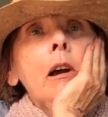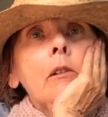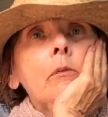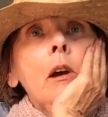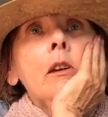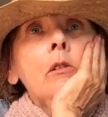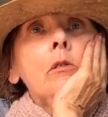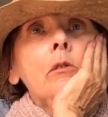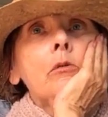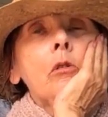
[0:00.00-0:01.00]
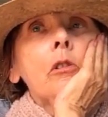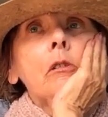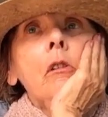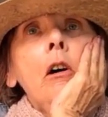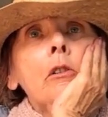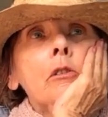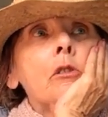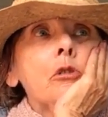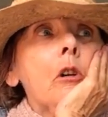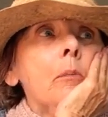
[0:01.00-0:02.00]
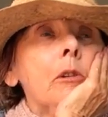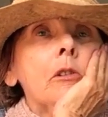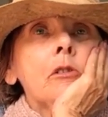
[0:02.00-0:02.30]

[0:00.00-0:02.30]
About where you draw the line on your job that